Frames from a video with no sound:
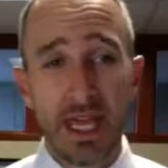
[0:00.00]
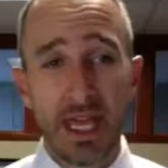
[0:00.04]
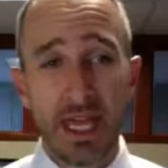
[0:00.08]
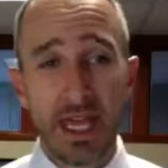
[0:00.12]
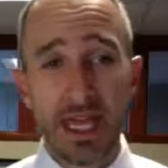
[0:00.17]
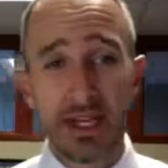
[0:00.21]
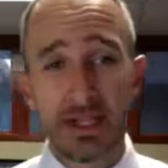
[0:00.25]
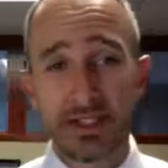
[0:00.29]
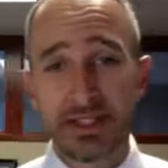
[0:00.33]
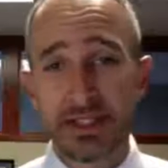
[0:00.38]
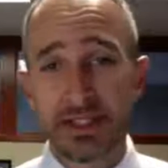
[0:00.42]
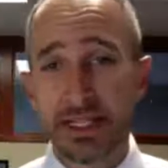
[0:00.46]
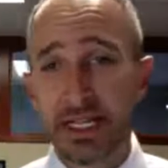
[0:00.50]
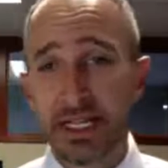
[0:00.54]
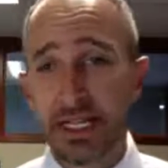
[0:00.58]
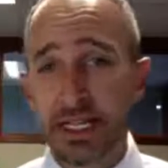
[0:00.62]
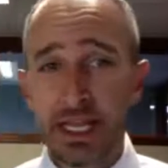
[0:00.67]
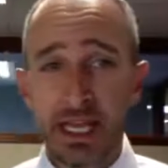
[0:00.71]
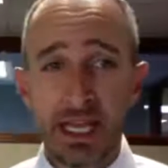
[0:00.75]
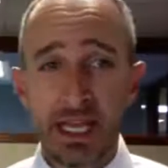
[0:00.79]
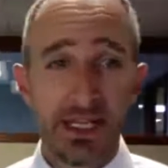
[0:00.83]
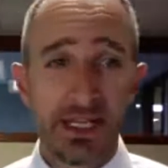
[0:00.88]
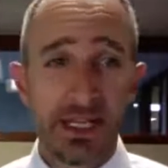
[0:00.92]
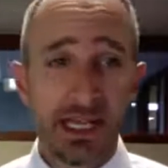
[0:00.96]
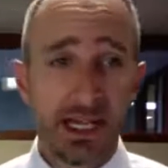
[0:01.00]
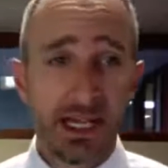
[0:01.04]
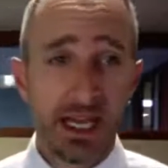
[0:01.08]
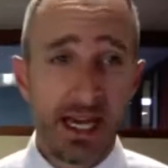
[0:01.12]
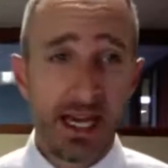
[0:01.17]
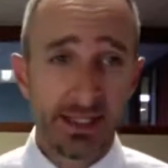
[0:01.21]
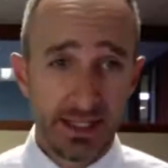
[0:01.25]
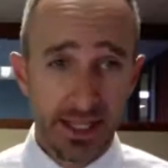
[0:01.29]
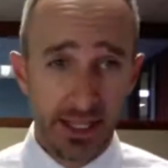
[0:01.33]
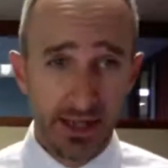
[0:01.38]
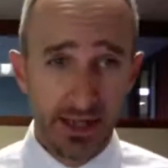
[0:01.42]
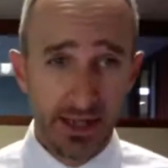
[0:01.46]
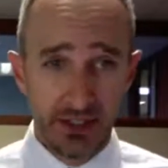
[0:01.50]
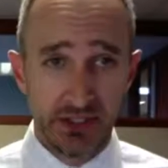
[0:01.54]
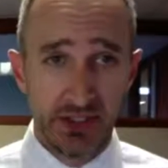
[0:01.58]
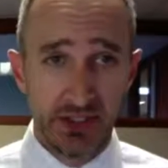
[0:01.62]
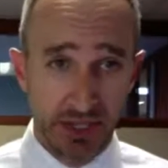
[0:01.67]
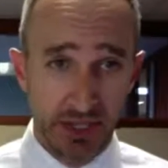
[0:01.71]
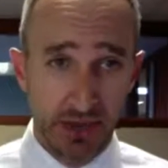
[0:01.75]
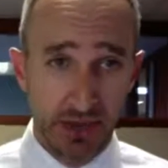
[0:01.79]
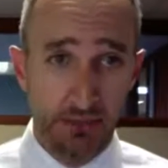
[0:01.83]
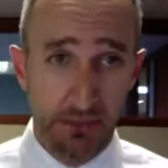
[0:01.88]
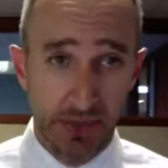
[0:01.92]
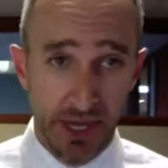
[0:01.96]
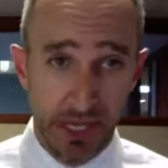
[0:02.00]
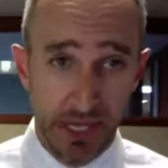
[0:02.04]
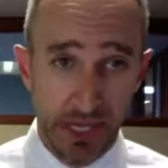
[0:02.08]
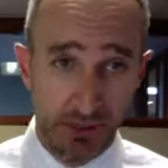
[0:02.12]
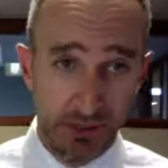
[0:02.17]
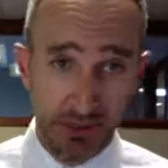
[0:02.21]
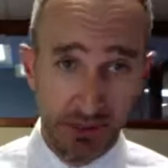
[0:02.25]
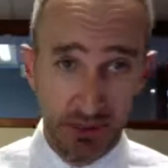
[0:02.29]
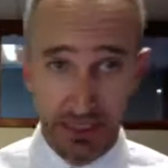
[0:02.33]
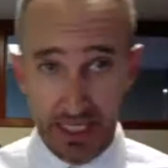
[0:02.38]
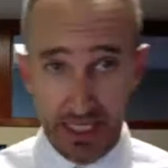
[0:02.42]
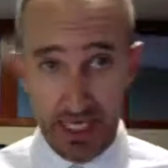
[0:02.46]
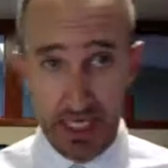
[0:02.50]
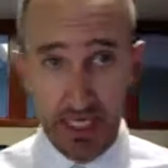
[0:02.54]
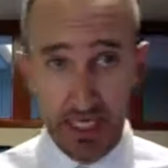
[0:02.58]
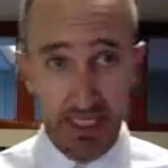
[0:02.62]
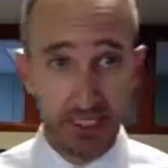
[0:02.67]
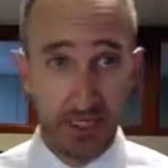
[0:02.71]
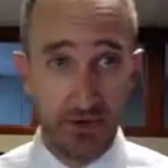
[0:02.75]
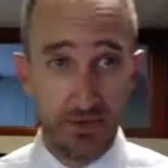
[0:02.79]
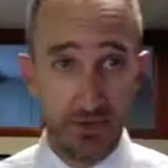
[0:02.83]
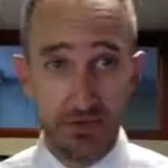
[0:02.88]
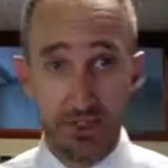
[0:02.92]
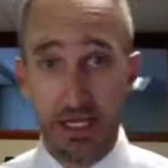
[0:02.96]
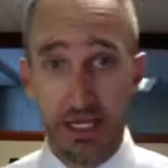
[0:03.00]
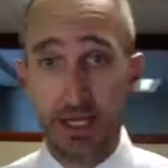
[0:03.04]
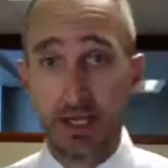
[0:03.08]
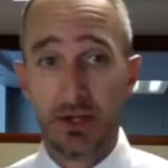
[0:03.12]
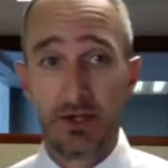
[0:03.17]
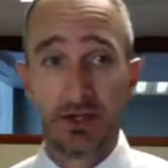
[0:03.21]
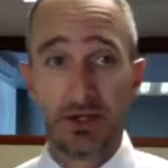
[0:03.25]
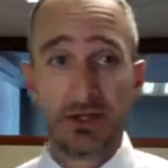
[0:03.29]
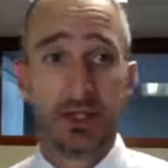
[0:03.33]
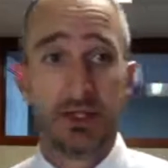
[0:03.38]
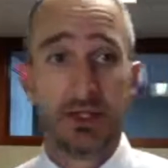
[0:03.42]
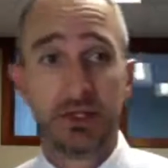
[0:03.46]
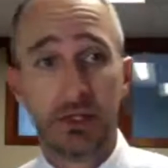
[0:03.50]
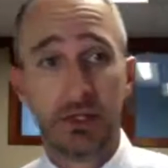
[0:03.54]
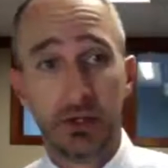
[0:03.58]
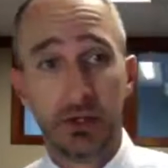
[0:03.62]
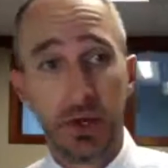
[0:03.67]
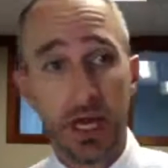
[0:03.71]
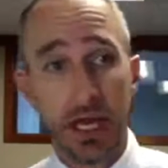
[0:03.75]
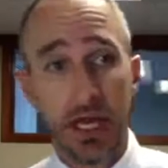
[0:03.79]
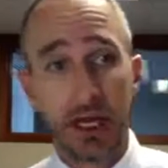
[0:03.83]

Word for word: Thanks, T. And, and as I listen to the panel, this kind of dovetails into,